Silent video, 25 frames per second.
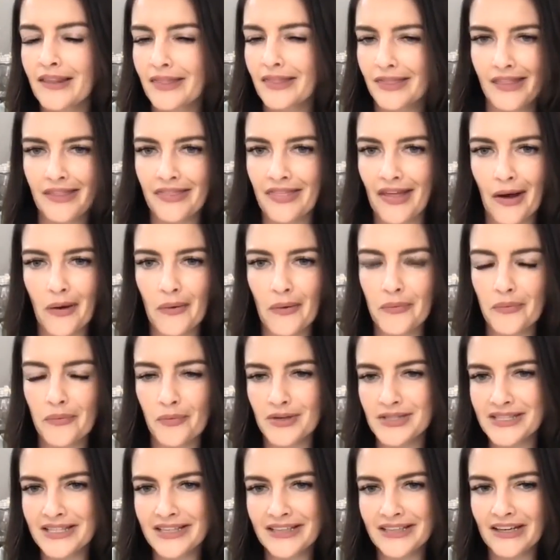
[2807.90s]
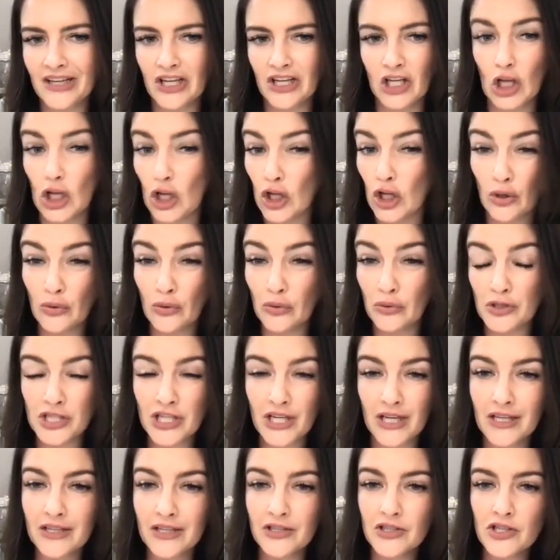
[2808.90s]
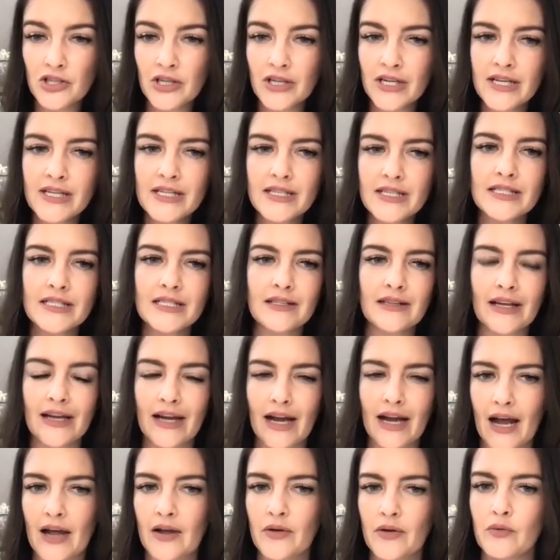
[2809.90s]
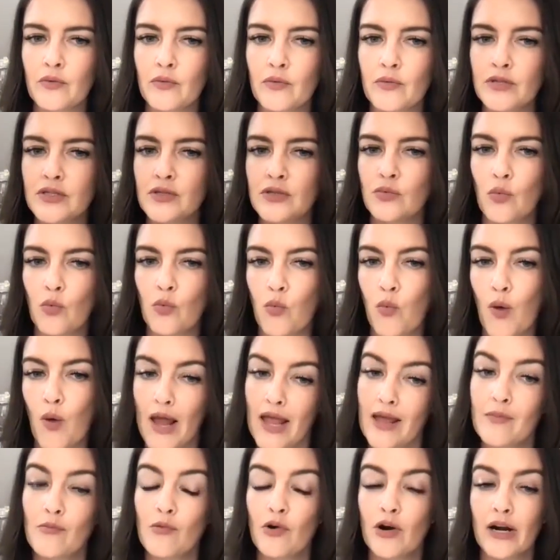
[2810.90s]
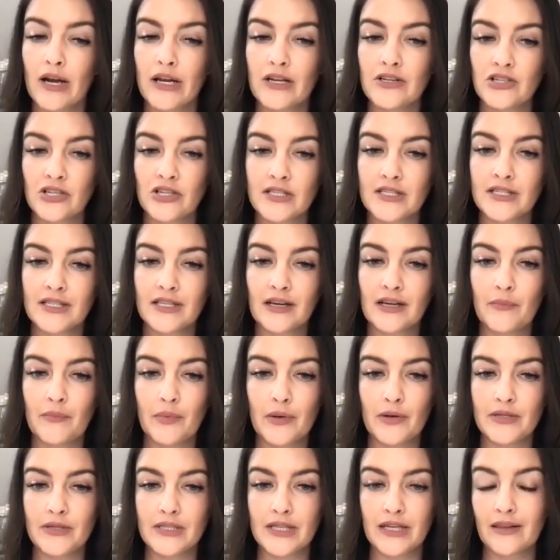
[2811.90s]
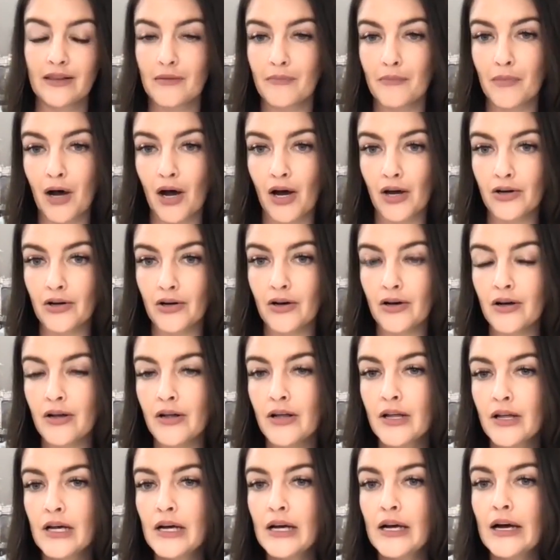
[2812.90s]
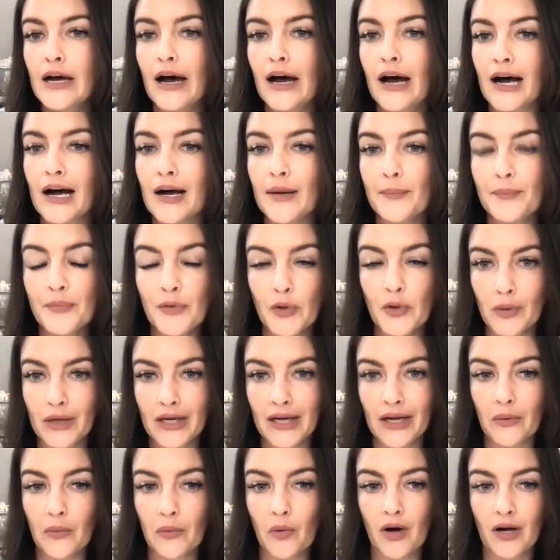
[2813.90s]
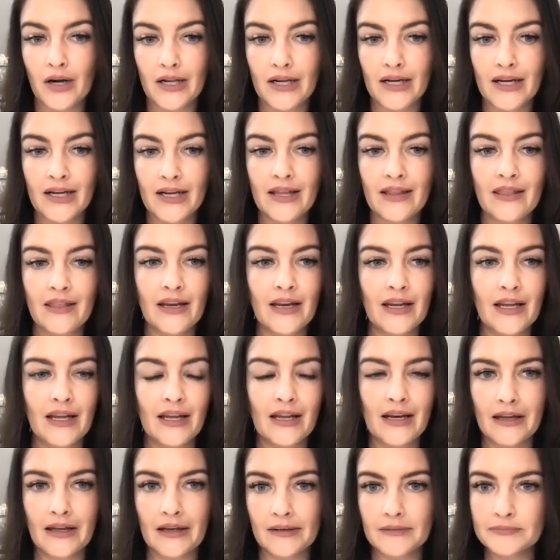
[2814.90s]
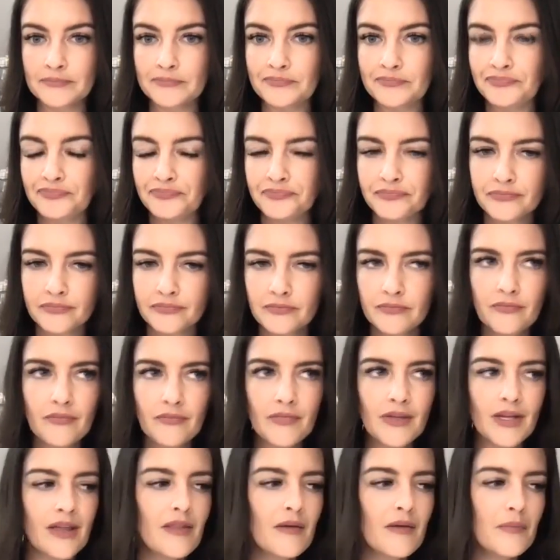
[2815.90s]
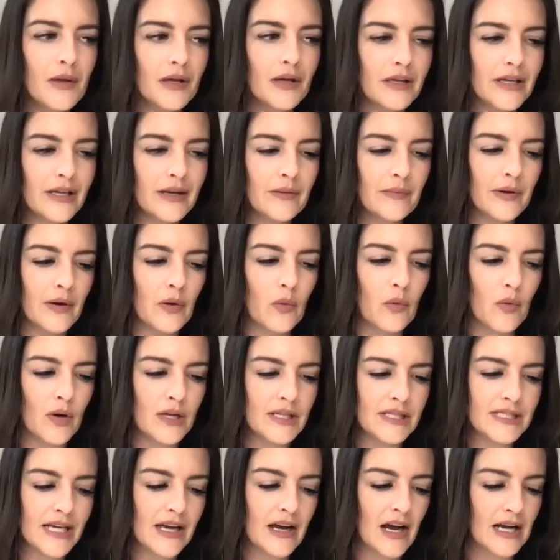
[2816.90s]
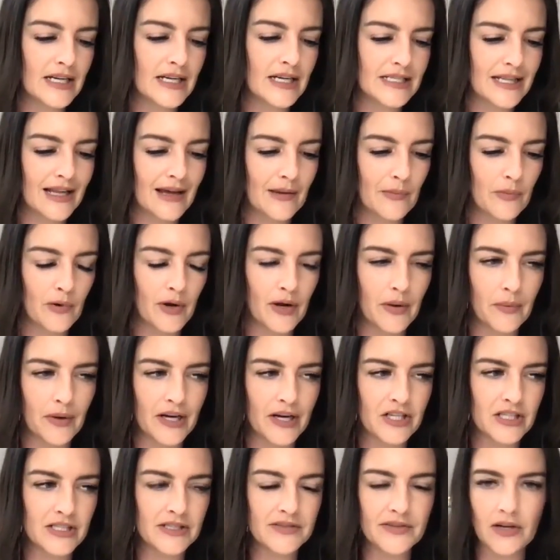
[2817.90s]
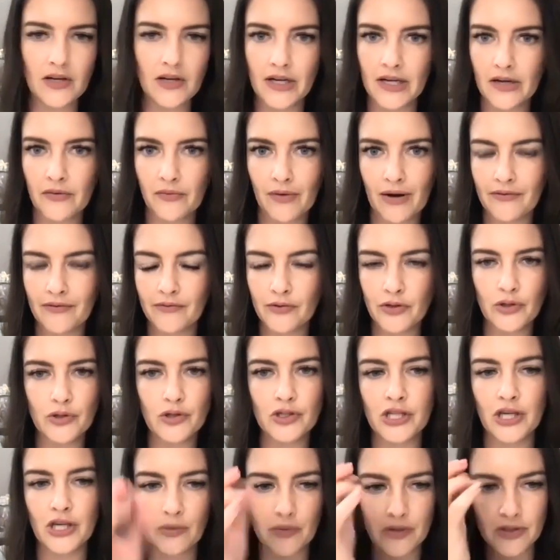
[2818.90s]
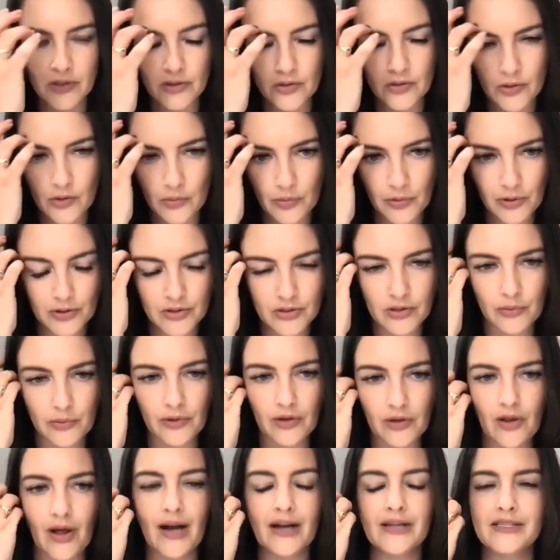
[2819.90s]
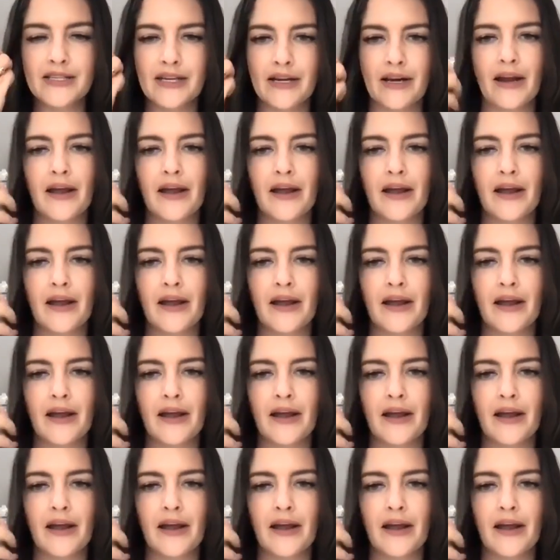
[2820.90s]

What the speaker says: that wasn't a huge interest. Like I was way more interested in building the model the way I wanted it than hitting the million. But once I got to that point where I just felt like revenue share was super, super locked in,